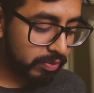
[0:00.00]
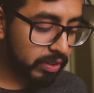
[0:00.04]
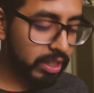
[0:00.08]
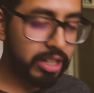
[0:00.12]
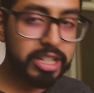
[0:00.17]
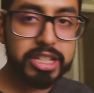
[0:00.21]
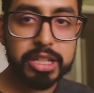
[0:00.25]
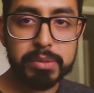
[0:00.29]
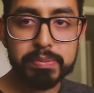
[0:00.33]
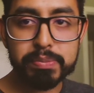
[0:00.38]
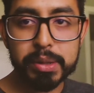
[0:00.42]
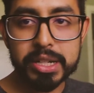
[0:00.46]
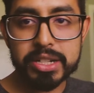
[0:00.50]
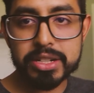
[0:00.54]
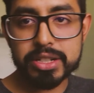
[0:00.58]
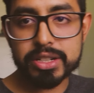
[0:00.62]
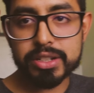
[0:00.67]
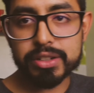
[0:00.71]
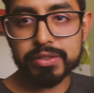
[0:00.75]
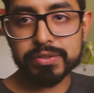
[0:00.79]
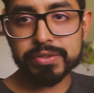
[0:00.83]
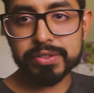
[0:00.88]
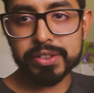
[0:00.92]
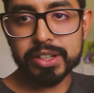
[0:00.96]
it's a bunch
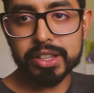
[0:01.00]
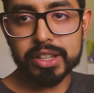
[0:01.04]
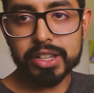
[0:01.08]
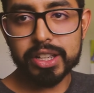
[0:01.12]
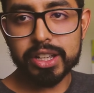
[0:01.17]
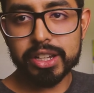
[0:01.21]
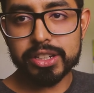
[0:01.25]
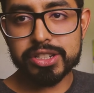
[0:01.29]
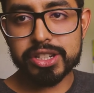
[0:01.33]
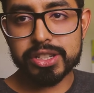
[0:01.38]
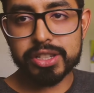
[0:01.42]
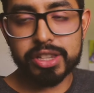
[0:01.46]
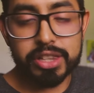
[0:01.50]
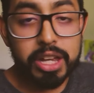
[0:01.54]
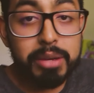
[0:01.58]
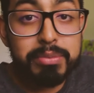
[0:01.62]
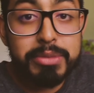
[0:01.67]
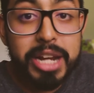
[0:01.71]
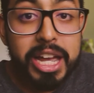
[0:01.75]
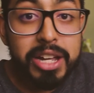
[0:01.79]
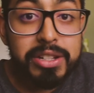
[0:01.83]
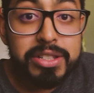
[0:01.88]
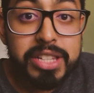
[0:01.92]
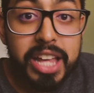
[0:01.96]
of just
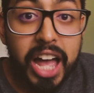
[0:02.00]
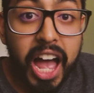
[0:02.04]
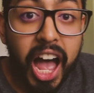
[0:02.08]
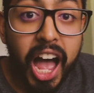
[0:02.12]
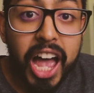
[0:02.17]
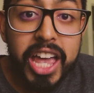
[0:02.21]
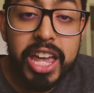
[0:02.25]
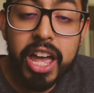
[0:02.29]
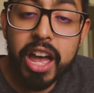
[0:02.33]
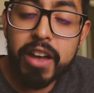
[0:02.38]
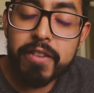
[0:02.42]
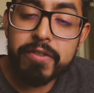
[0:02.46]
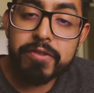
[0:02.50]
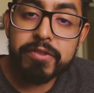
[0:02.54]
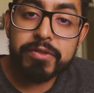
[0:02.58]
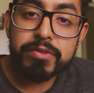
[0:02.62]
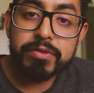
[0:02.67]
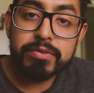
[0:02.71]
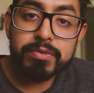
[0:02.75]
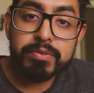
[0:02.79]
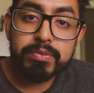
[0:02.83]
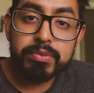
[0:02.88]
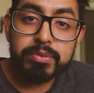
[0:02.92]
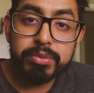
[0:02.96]
thumbnails that I have
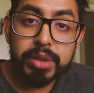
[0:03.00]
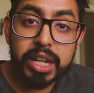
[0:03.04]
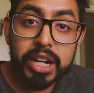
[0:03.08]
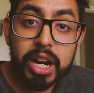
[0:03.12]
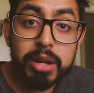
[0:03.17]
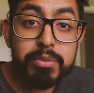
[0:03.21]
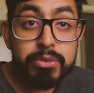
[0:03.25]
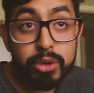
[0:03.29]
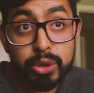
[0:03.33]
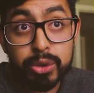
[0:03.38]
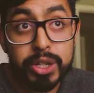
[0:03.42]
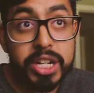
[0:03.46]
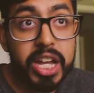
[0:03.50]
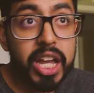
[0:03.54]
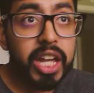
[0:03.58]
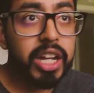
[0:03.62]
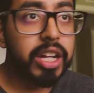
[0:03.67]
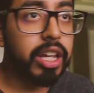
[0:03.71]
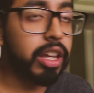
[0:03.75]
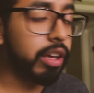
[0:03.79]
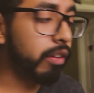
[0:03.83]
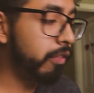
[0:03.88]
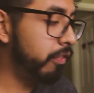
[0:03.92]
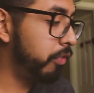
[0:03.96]
that I'm
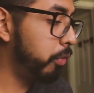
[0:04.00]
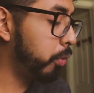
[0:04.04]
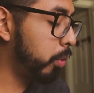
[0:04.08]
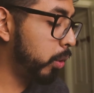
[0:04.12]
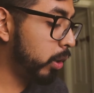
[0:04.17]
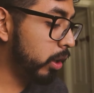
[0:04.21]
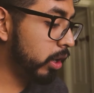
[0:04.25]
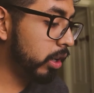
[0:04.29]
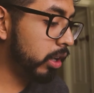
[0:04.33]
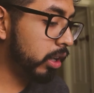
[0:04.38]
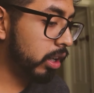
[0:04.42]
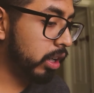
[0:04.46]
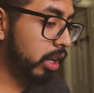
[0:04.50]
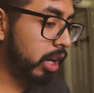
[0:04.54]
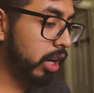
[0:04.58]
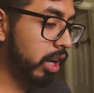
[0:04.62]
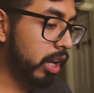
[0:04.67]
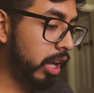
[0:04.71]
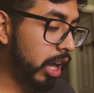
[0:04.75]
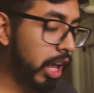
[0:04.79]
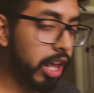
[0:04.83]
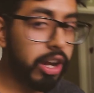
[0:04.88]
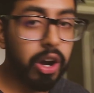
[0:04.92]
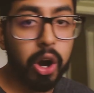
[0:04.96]
creating for
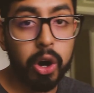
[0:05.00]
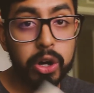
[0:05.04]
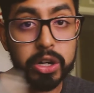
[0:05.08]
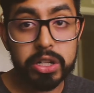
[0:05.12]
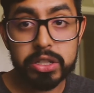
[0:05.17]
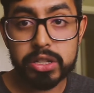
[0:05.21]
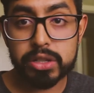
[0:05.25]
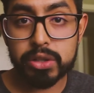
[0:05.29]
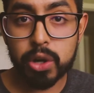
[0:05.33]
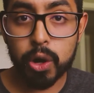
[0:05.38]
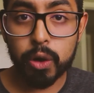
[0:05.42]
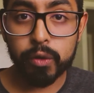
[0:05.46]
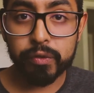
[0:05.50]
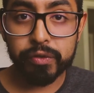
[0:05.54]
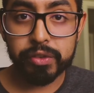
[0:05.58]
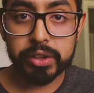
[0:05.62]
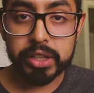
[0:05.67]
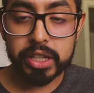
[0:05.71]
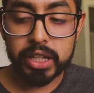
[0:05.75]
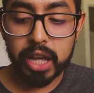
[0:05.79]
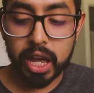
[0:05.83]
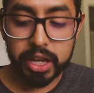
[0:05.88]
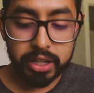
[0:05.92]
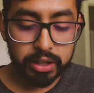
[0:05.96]
an artist.
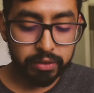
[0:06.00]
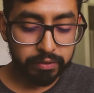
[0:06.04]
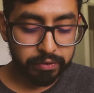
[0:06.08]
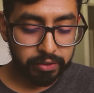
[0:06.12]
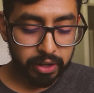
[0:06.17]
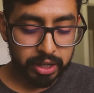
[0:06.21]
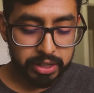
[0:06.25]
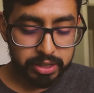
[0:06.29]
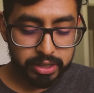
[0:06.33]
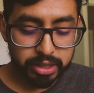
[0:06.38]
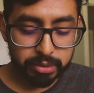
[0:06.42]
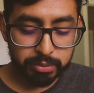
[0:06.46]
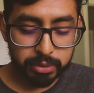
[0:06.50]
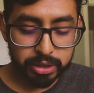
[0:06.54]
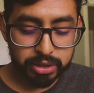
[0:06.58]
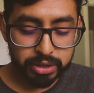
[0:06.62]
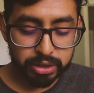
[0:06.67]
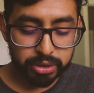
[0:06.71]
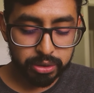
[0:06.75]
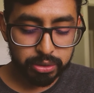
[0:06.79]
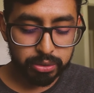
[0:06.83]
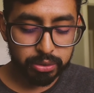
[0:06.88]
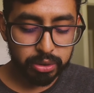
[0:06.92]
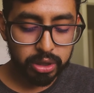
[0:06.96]
Hopefully, I can find someone
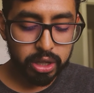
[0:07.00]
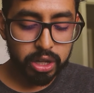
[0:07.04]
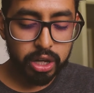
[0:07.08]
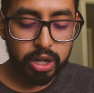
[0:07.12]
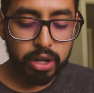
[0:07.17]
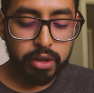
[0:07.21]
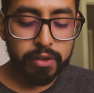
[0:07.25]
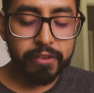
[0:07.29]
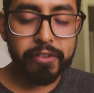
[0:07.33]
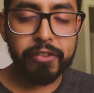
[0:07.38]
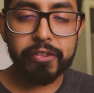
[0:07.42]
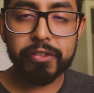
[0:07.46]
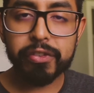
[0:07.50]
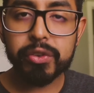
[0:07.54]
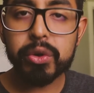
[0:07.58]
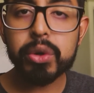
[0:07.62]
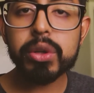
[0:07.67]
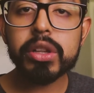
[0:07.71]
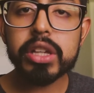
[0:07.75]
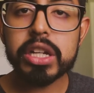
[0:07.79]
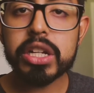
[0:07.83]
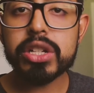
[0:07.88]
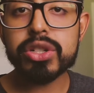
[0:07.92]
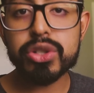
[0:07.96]
to
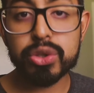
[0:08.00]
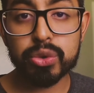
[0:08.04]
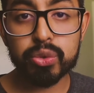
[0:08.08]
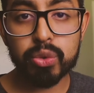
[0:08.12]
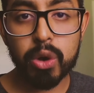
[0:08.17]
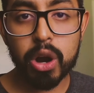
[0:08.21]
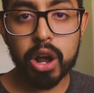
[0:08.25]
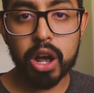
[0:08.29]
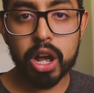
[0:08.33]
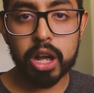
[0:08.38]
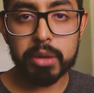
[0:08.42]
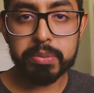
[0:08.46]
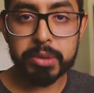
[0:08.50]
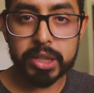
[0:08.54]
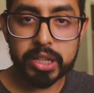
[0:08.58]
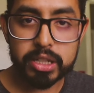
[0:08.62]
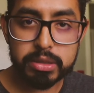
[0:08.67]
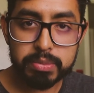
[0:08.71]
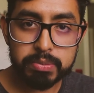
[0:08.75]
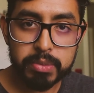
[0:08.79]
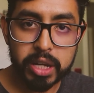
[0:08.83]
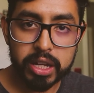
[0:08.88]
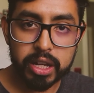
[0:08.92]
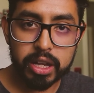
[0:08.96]
fully draw
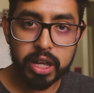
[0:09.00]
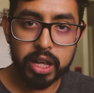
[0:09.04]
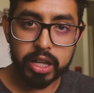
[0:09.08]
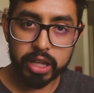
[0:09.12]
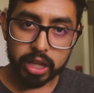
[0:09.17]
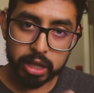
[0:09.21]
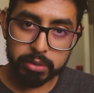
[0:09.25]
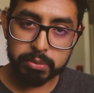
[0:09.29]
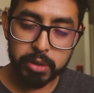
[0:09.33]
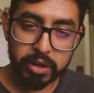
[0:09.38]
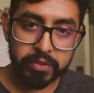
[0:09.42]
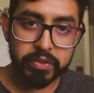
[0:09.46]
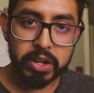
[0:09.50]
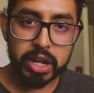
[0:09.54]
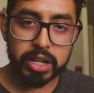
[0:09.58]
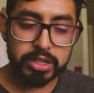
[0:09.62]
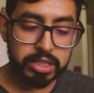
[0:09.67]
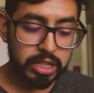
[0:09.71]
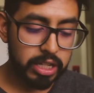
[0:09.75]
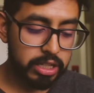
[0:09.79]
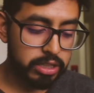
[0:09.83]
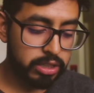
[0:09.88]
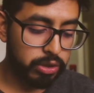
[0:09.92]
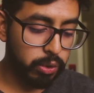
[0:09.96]
because my again my
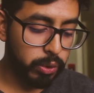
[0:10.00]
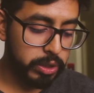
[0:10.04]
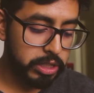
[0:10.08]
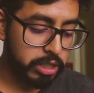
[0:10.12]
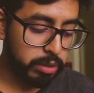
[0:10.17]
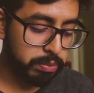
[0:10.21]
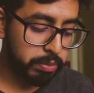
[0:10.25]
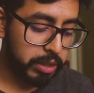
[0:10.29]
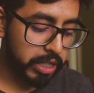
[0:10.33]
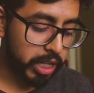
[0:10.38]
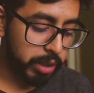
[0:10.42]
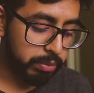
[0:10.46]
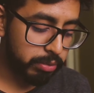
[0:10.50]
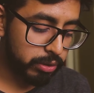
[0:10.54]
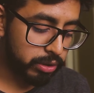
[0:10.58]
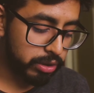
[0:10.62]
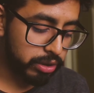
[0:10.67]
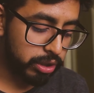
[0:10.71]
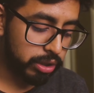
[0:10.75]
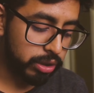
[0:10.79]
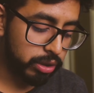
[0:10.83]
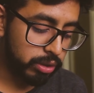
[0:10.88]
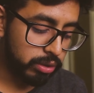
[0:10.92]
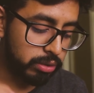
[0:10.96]
fiance is going to be able
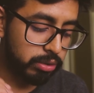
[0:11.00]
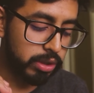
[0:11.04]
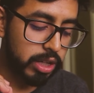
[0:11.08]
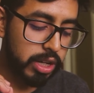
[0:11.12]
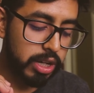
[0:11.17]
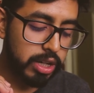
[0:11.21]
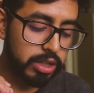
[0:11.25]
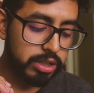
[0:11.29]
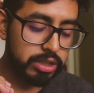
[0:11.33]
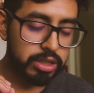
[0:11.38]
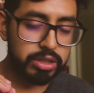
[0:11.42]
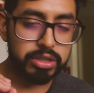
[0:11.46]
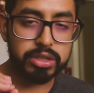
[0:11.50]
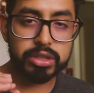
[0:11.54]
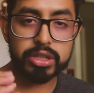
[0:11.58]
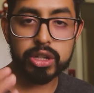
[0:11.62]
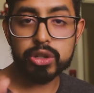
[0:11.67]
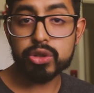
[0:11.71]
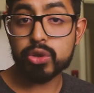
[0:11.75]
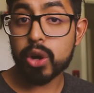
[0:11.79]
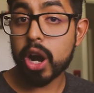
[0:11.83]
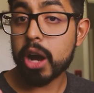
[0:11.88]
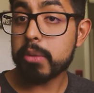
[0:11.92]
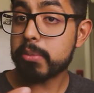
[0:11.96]
to just
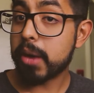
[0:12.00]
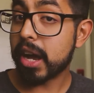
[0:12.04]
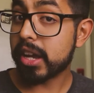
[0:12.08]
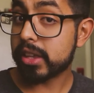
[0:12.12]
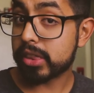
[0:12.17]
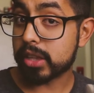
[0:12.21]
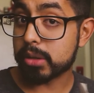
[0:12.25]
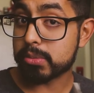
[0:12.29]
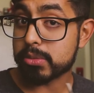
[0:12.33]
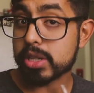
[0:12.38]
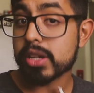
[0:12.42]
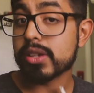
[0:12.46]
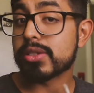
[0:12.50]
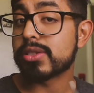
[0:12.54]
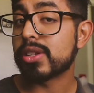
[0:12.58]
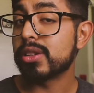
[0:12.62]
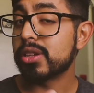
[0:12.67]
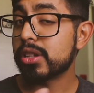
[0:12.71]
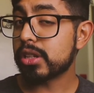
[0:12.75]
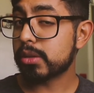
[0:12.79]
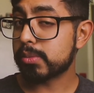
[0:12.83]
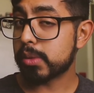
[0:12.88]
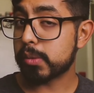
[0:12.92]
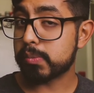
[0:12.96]
draw my thumbnails a
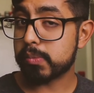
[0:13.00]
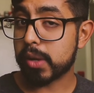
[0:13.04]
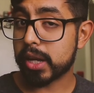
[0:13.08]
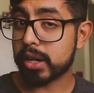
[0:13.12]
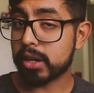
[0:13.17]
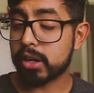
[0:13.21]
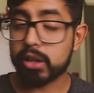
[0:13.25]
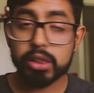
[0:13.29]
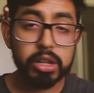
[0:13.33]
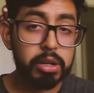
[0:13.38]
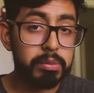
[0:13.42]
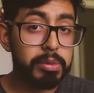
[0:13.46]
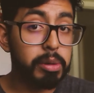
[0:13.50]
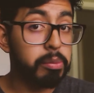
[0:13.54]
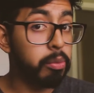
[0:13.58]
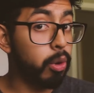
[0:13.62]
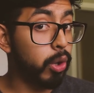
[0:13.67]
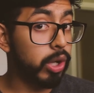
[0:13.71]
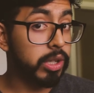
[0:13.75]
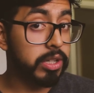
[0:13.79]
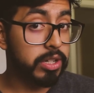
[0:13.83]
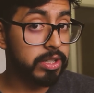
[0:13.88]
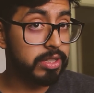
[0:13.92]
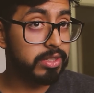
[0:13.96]
little bit better, a little bit
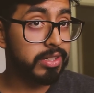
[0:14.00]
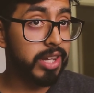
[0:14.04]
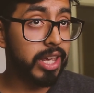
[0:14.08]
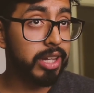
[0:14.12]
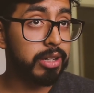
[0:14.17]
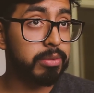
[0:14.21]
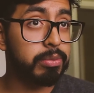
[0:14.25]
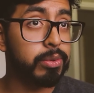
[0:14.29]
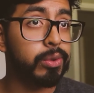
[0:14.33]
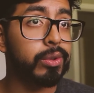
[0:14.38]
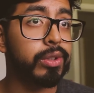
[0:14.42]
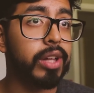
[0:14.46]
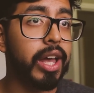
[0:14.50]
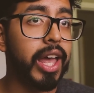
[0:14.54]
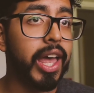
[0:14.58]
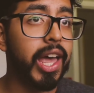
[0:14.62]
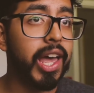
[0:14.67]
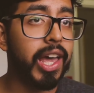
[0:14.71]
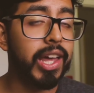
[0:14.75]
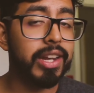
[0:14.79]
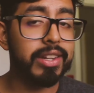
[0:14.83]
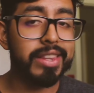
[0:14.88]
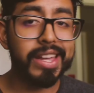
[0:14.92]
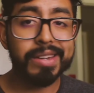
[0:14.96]
more understandable,
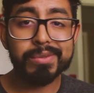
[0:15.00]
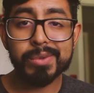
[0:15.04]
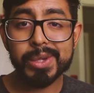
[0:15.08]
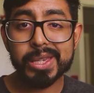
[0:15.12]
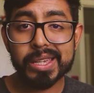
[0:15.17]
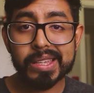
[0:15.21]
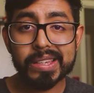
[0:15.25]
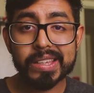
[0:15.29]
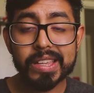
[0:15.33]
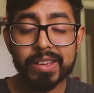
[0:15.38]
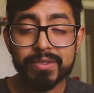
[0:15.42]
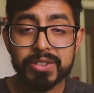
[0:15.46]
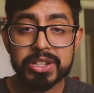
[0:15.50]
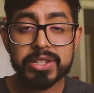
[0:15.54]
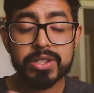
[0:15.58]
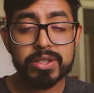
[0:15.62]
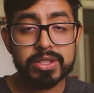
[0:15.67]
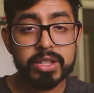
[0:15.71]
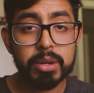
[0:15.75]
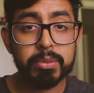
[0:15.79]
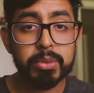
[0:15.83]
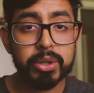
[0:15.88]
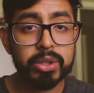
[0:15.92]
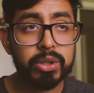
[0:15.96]
and then we can give it to
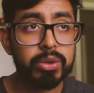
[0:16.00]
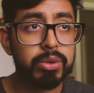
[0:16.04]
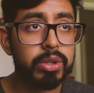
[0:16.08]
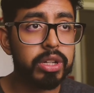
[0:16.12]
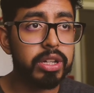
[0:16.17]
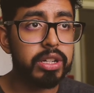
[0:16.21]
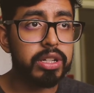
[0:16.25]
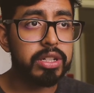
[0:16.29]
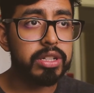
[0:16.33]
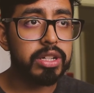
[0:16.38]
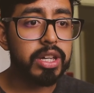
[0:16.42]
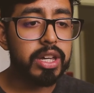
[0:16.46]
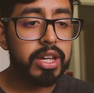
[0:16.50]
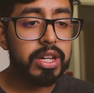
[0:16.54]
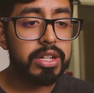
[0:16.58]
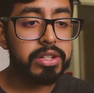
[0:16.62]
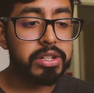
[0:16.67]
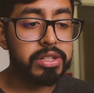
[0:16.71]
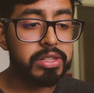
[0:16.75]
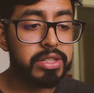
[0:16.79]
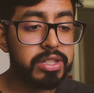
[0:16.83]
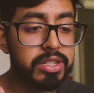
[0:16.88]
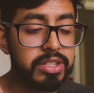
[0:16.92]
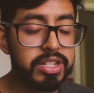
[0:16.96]
someone who can
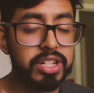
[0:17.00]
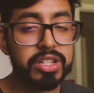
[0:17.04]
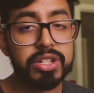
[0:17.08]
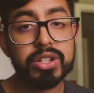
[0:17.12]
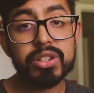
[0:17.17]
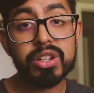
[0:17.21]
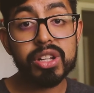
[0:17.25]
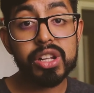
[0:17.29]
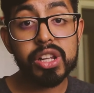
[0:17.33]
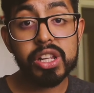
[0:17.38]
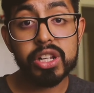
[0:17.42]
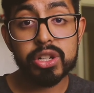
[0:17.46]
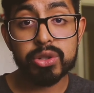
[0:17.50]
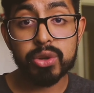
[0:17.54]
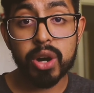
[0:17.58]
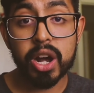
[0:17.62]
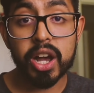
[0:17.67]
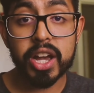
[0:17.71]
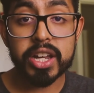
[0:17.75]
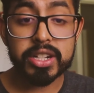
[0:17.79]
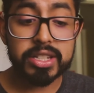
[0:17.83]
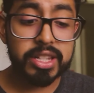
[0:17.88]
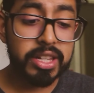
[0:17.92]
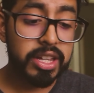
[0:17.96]
just digitally
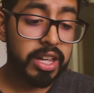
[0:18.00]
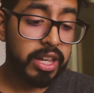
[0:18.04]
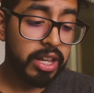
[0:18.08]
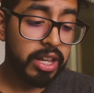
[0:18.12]
draw it.